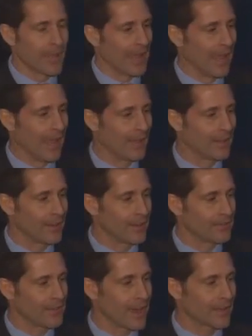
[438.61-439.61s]
And
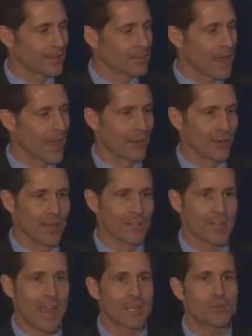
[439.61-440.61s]
the fact of the matter
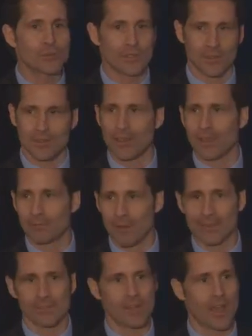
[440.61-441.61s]
is, I used to think
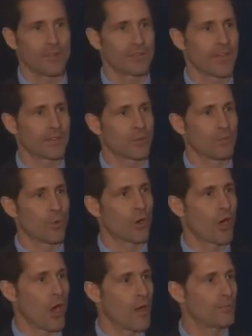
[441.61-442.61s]
myself that the more
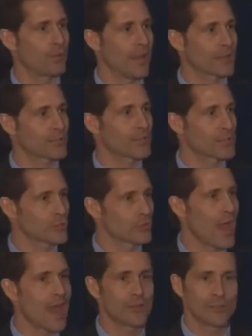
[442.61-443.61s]
complex the
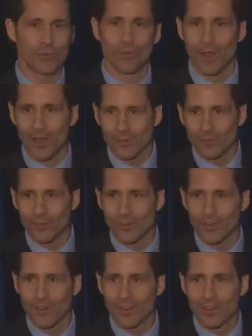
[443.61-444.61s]
strategy was,